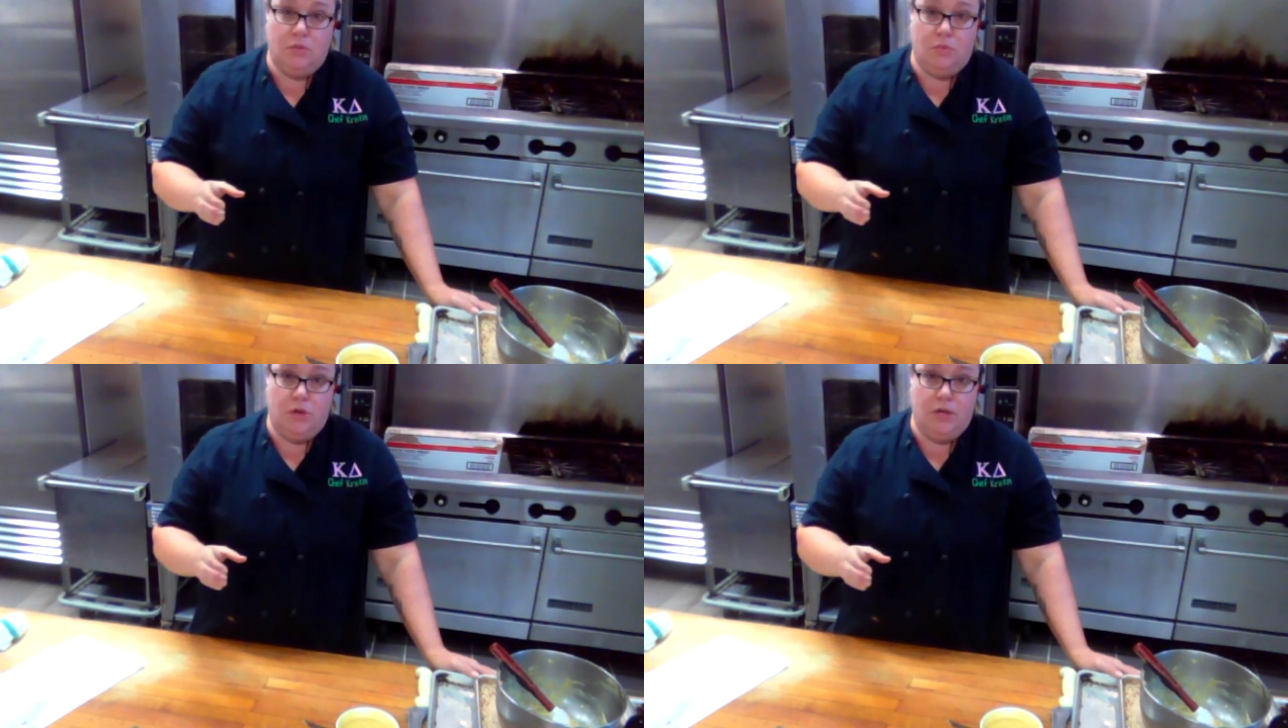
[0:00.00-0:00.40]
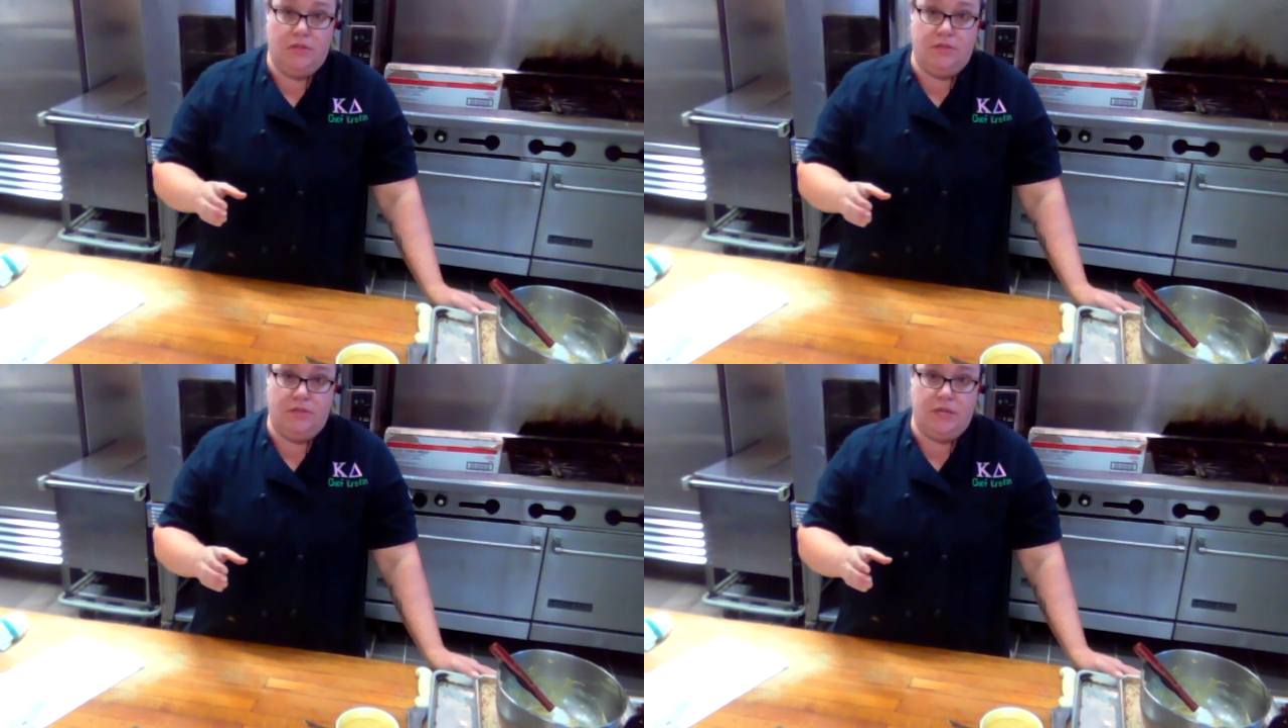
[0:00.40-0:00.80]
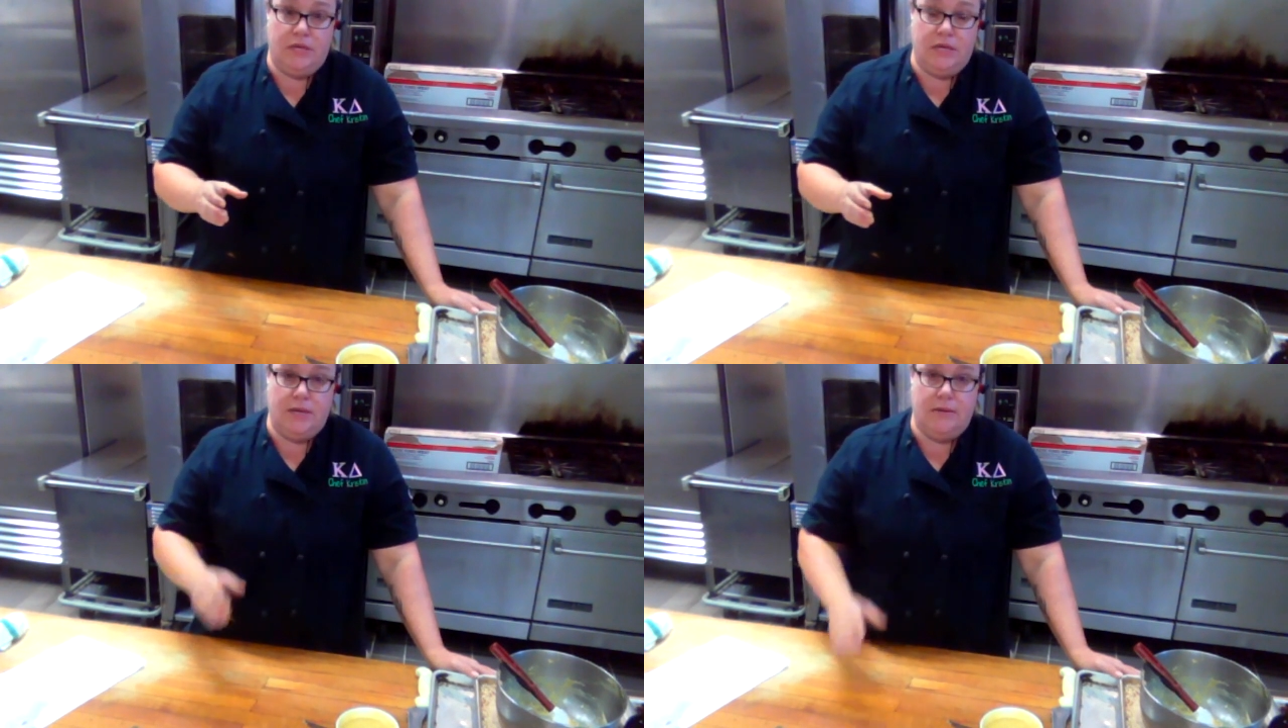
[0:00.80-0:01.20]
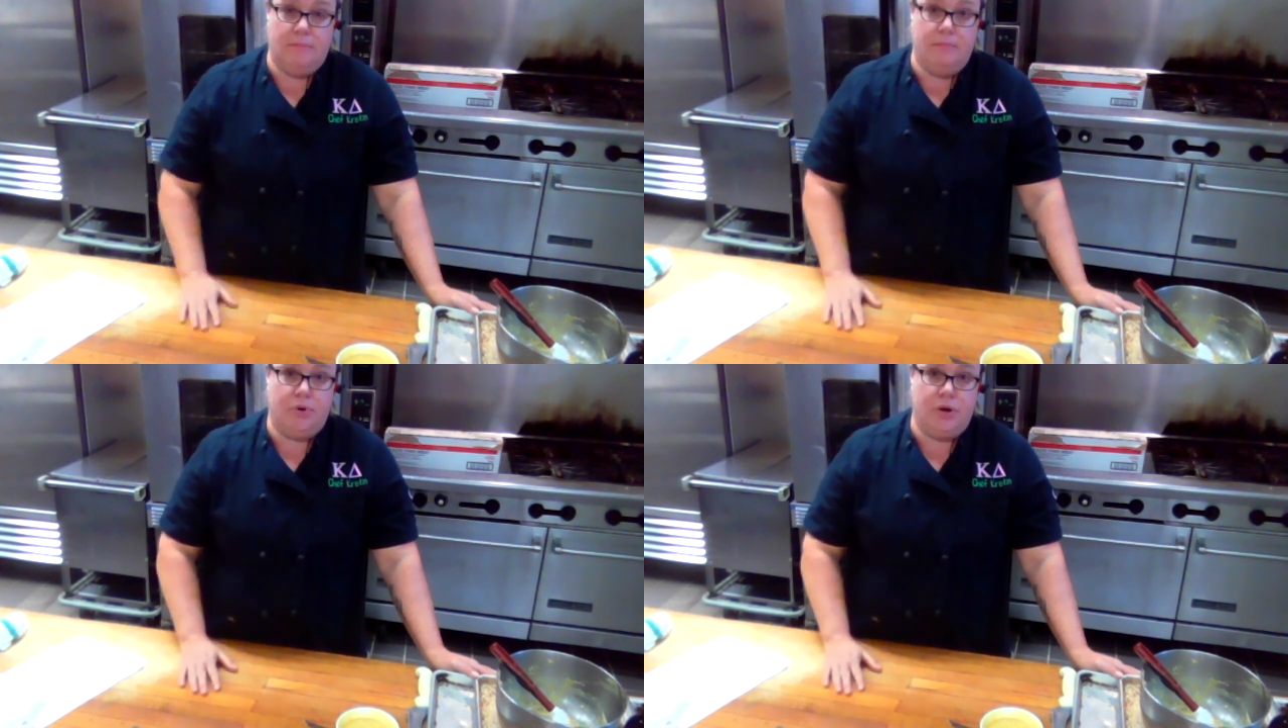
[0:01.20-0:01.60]
with
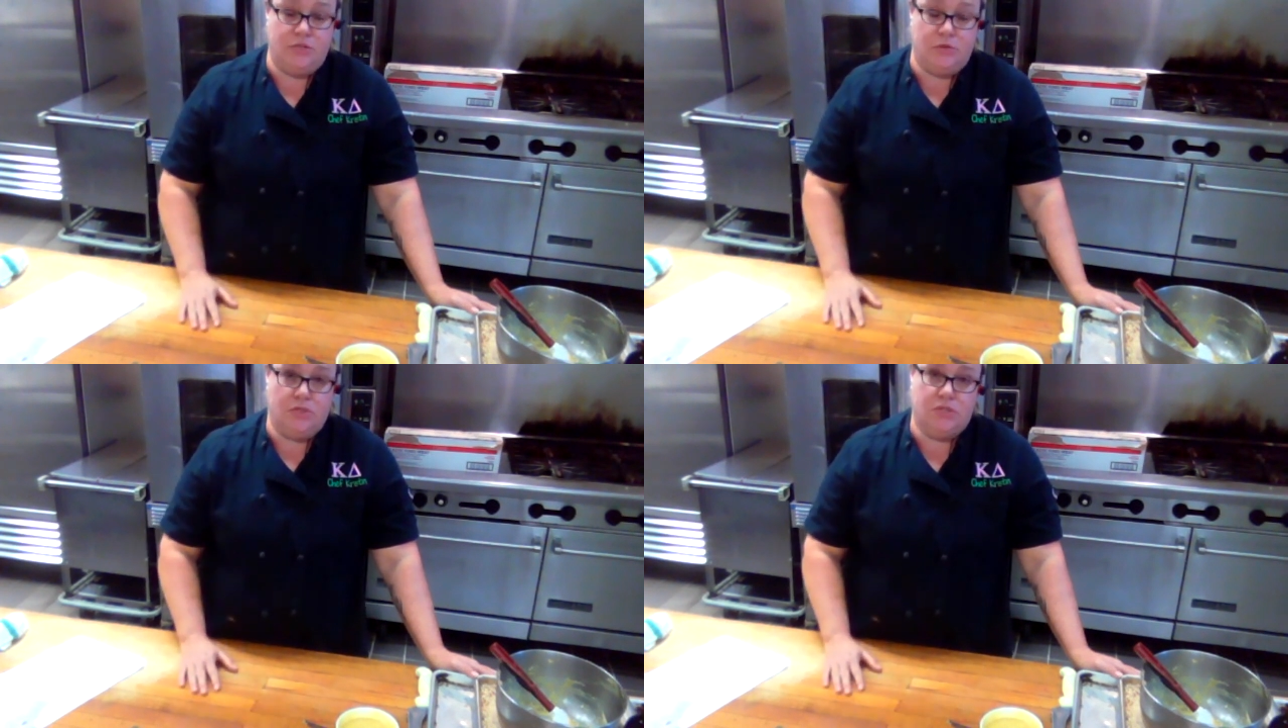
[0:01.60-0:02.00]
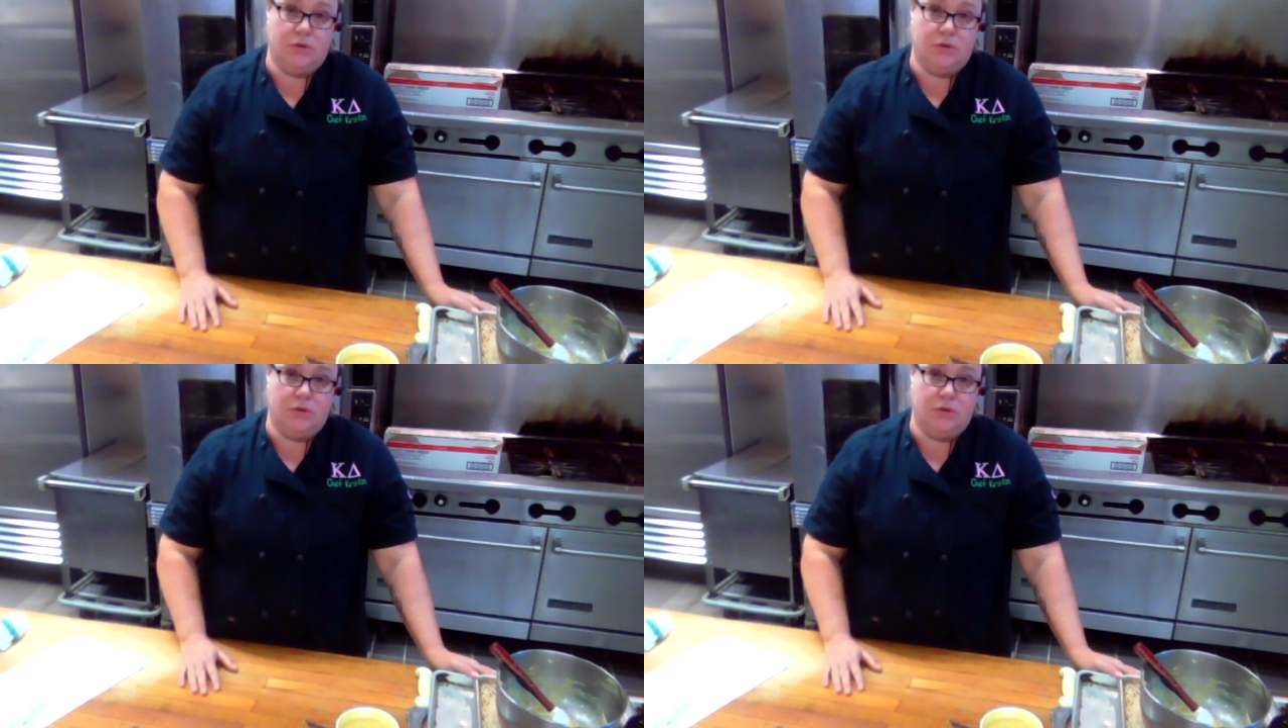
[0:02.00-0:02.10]
pretzels.